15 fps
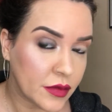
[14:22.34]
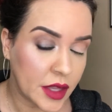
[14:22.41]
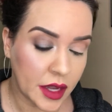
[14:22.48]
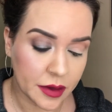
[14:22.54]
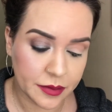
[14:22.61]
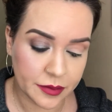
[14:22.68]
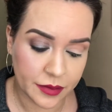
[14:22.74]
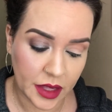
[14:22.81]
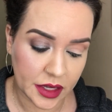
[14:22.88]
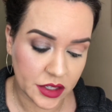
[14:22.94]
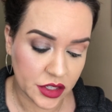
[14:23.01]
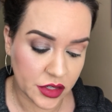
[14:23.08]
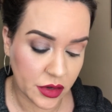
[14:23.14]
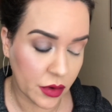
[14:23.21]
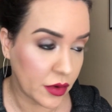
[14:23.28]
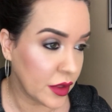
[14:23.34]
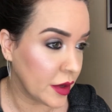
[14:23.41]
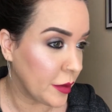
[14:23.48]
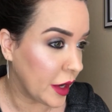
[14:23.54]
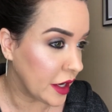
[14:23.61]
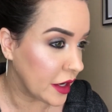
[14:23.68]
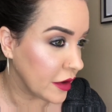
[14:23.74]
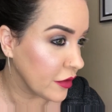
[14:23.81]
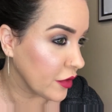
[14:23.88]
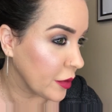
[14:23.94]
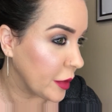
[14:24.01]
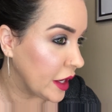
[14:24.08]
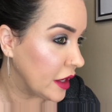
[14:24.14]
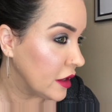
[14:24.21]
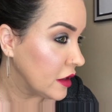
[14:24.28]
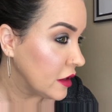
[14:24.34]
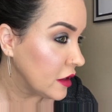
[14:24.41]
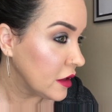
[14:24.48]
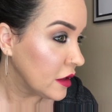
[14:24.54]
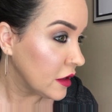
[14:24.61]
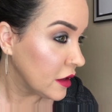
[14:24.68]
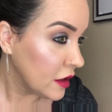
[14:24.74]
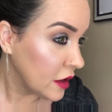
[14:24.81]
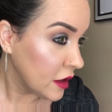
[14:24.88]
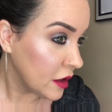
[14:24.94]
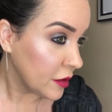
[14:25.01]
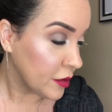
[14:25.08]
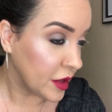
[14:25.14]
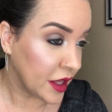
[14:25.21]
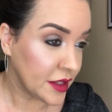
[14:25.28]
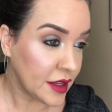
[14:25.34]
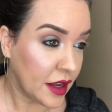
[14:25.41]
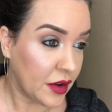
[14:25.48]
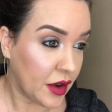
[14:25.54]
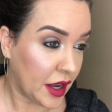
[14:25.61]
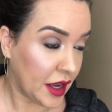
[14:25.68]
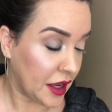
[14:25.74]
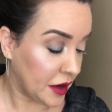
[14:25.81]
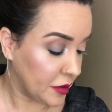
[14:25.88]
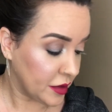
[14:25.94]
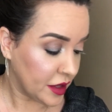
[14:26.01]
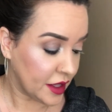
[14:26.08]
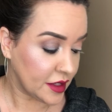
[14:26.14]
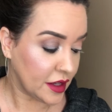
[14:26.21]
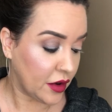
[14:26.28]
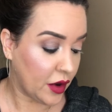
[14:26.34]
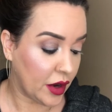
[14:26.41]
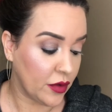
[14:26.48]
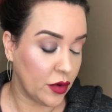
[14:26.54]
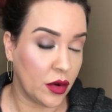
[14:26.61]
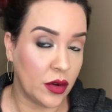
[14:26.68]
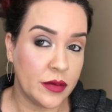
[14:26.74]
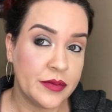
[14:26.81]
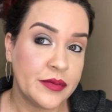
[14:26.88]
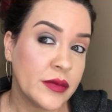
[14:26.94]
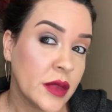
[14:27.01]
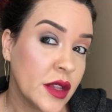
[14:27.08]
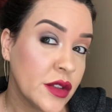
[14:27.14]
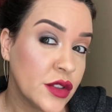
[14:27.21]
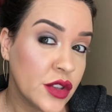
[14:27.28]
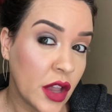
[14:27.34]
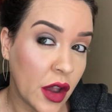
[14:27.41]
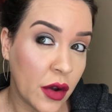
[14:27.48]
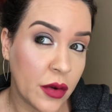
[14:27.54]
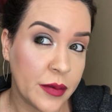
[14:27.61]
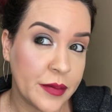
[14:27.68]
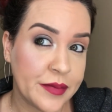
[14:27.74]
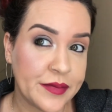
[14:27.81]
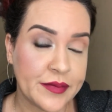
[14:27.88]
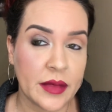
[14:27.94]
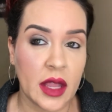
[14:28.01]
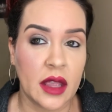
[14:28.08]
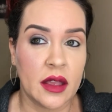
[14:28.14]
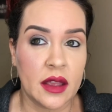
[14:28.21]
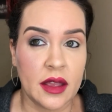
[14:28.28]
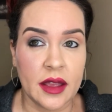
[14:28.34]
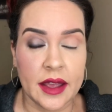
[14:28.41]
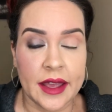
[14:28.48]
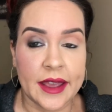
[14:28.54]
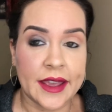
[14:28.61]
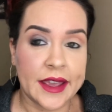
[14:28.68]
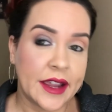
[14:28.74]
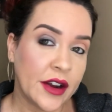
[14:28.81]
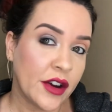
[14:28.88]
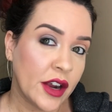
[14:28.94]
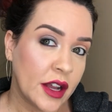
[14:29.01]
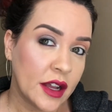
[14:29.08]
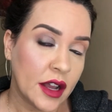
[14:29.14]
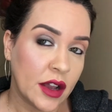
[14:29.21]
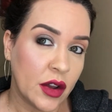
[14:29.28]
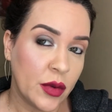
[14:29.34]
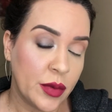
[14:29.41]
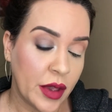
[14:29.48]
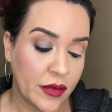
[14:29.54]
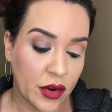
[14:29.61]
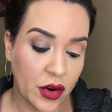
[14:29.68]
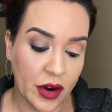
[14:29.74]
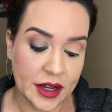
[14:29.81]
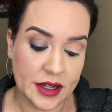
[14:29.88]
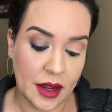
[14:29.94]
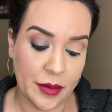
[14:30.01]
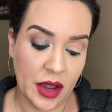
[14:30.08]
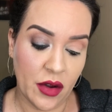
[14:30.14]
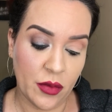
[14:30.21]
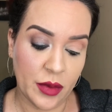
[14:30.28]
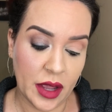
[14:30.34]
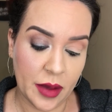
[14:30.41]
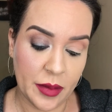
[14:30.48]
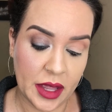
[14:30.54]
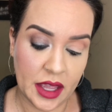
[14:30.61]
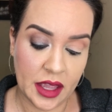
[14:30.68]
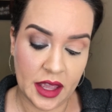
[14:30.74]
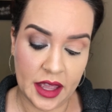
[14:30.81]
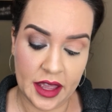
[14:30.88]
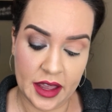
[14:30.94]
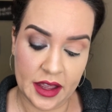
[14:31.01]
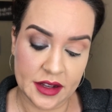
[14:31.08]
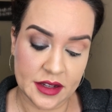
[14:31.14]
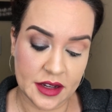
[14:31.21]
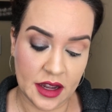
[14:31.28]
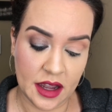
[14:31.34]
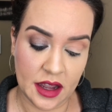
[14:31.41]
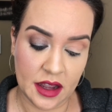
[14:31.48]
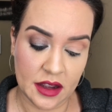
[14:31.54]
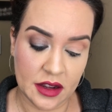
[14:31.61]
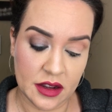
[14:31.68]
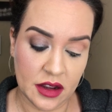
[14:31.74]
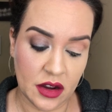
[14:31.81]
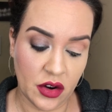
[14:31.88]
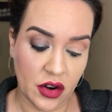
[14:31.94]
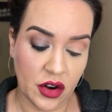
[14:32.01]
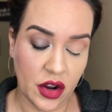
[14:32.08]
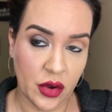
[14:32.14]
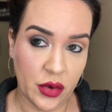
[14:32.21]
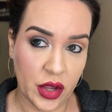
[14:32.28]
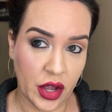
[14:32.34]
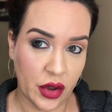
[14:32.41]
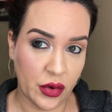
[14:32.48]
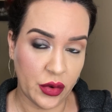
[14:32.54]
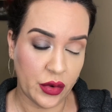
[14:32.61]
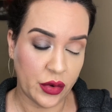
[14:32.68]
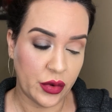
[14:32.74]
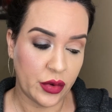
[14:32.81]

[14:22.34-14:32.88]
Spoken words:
yep, that just totally made it for me. That's how I am, that's how I roll. So, Kira, I hope you have a great time at homecoming, and or HOCO,